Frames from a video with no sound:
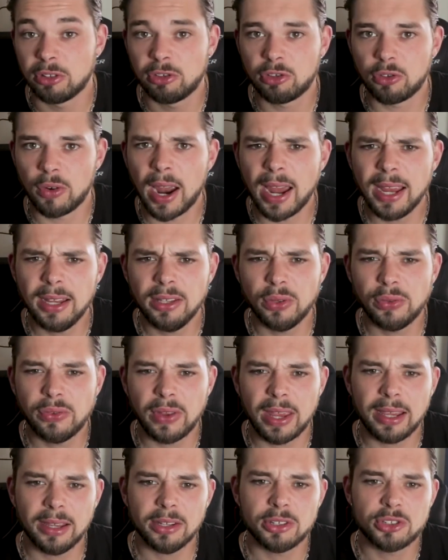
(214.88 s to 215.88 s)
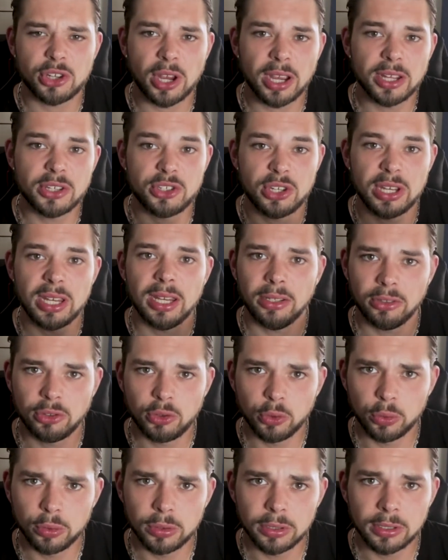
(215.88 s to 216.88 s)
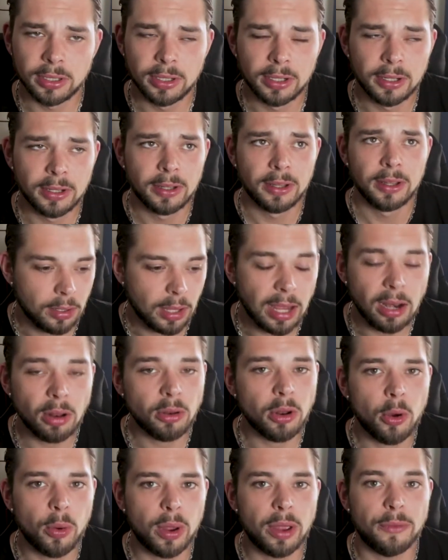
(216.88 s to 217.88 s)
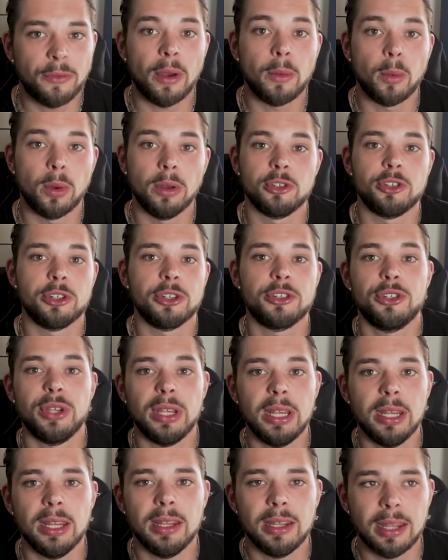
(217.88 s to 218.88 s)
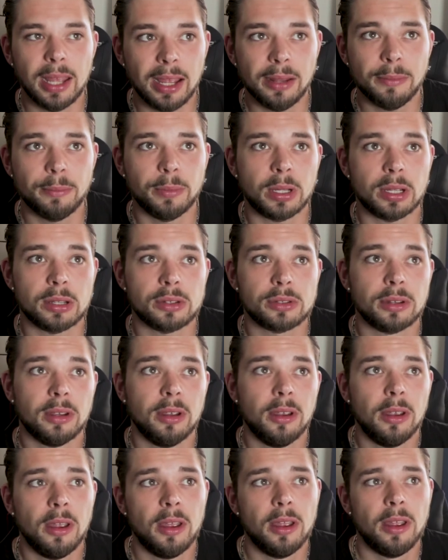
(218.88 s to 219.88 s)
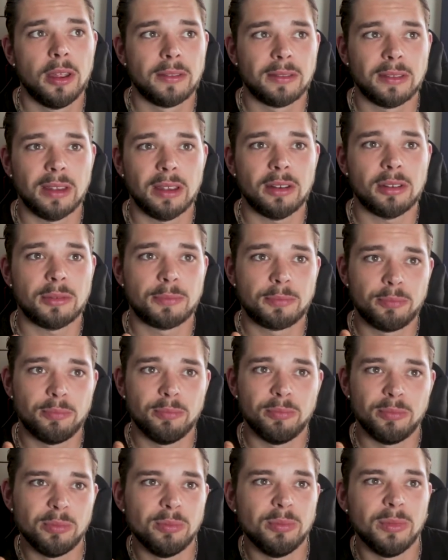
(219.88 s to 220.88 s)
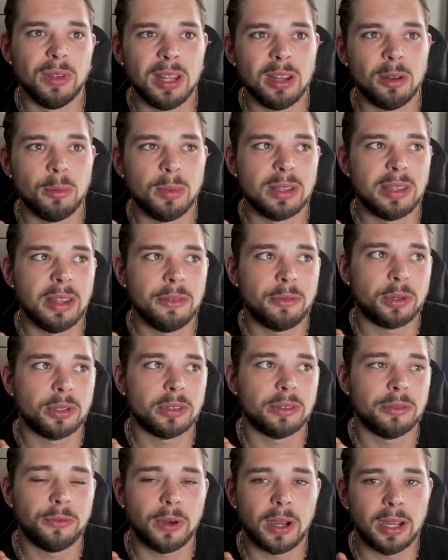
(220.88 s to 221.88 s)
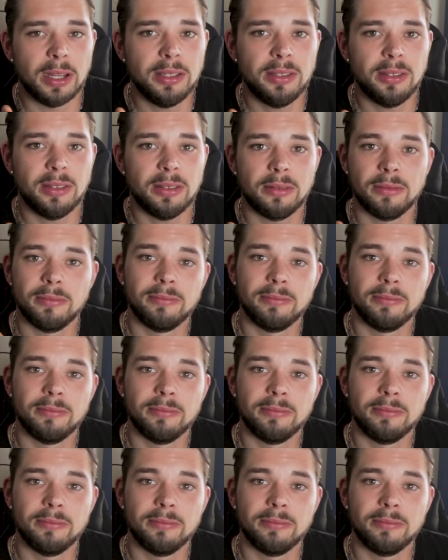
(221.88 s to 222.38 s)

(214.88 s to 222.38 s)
try to take a sightseeing tour. I don't know if I will succeed in that because they're a little bit difficult to find.